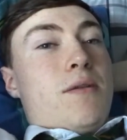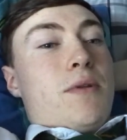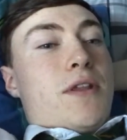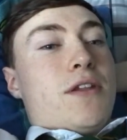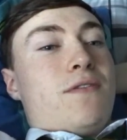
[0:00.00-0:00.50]

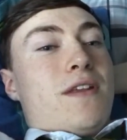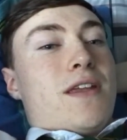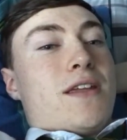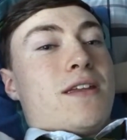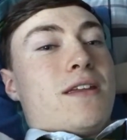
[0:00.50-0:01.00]
but it just felt
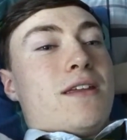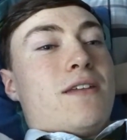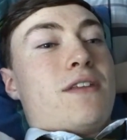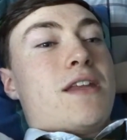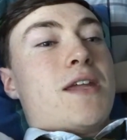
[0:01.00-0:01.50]
like
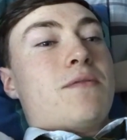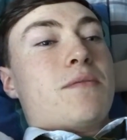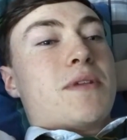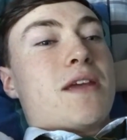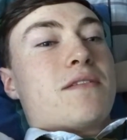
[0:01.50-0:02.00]
if they'd given
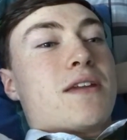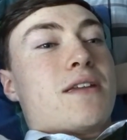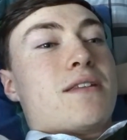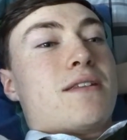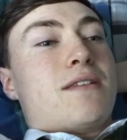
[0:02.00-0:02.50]
themselves
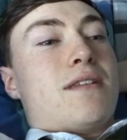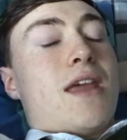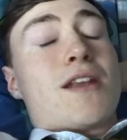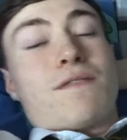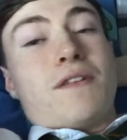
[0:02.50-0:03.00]
like
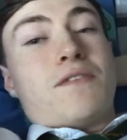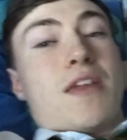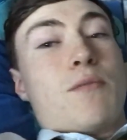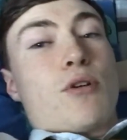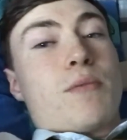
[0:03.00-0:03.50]
10 or
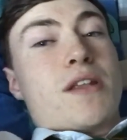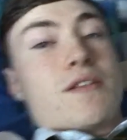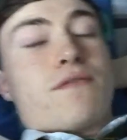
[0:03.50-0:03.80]
15 more minutes of